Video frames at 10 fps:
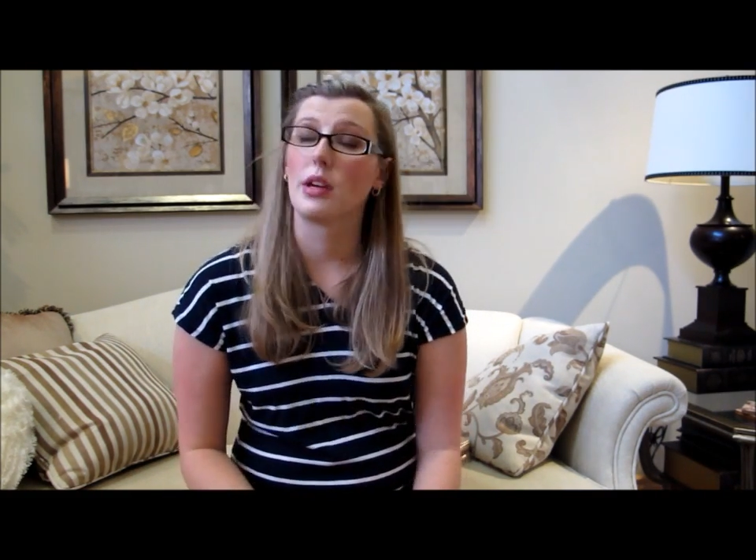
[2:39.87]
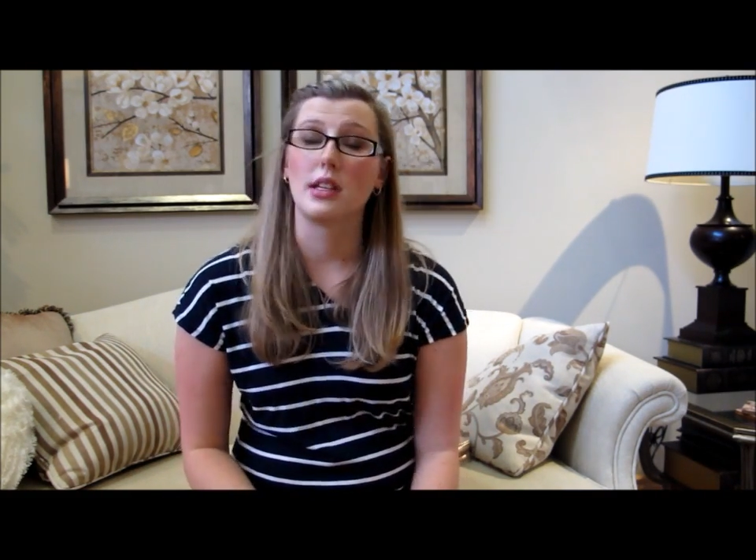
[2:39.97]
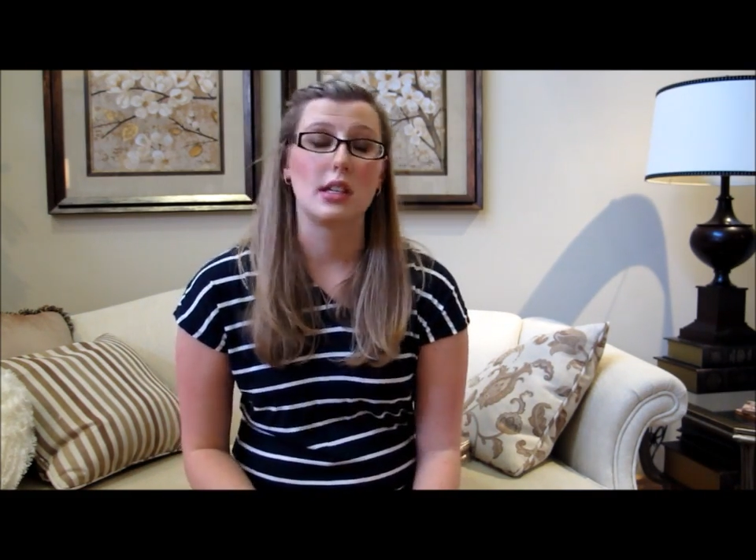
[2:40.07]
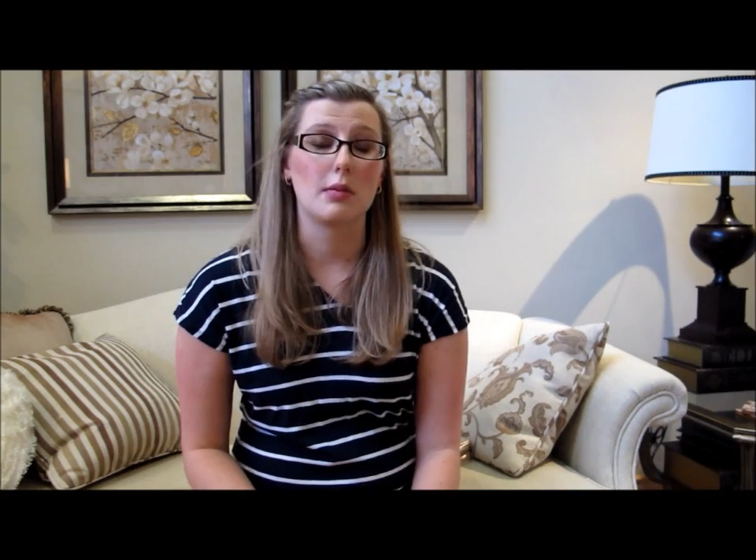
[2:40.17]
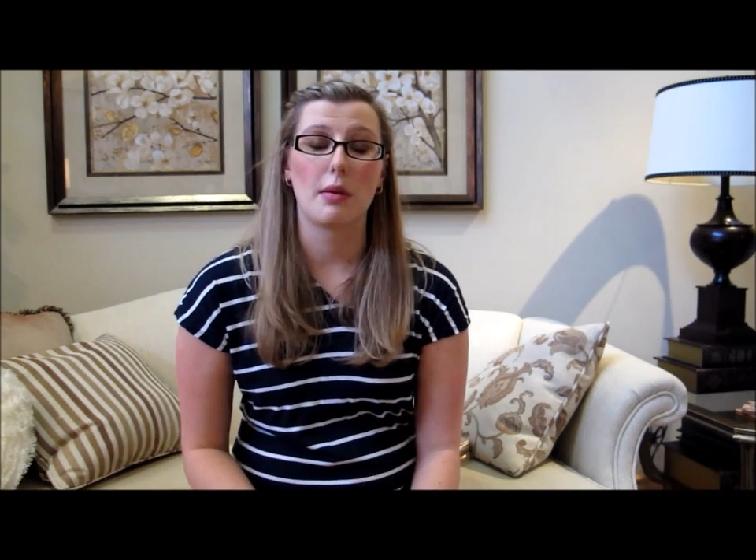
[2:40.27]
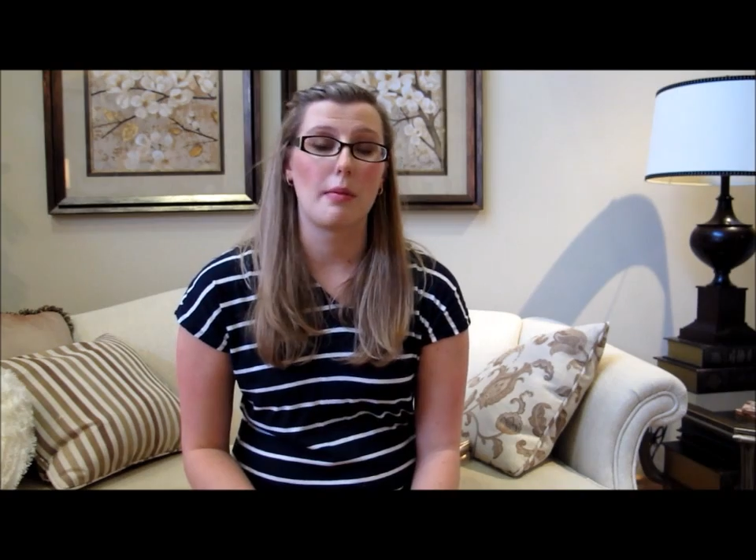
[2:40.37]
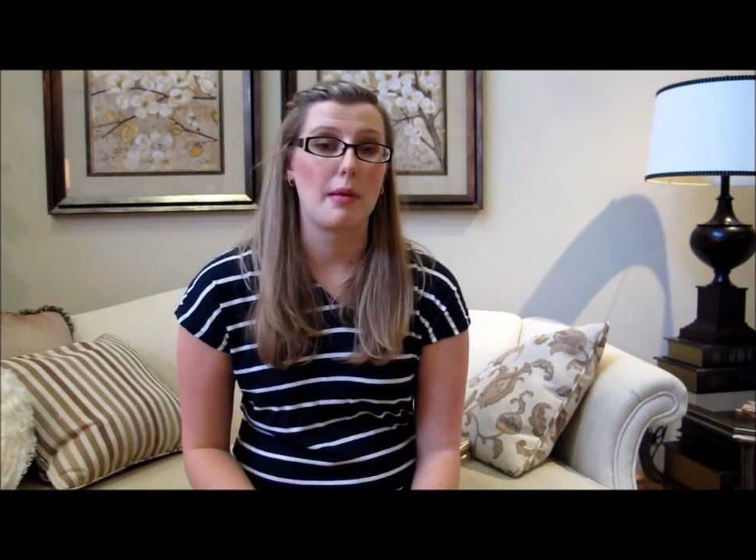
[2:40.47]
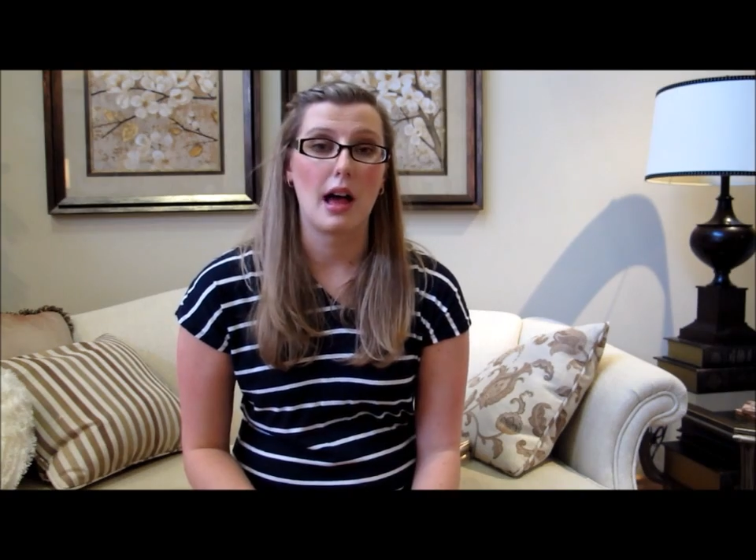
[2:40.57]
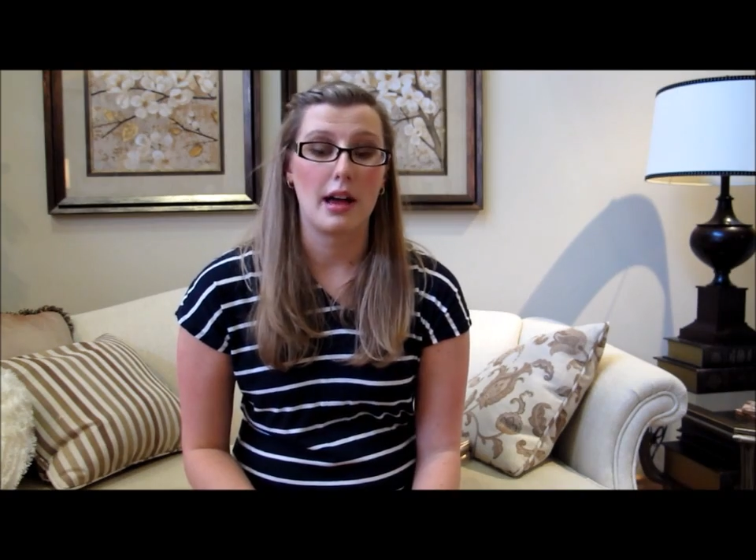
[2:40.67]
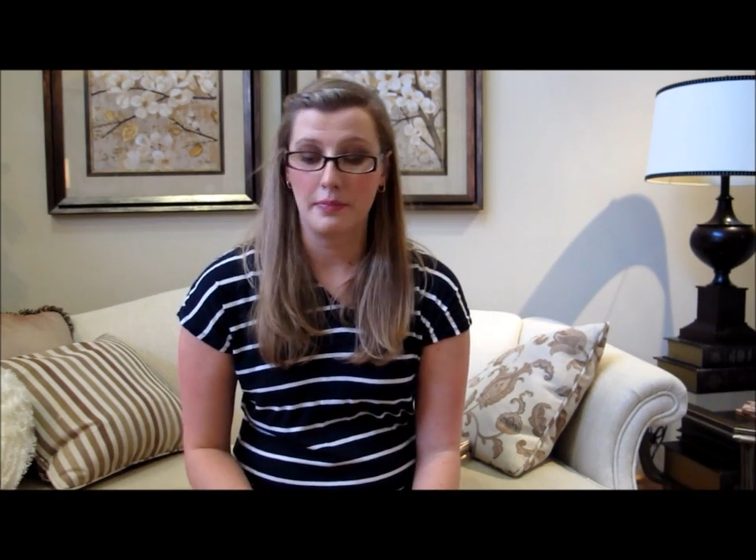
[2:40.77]
easy to
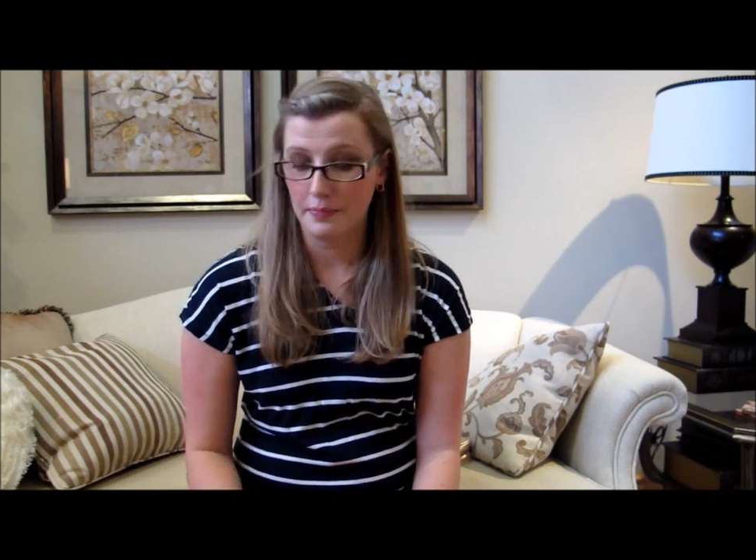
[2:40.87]
apply.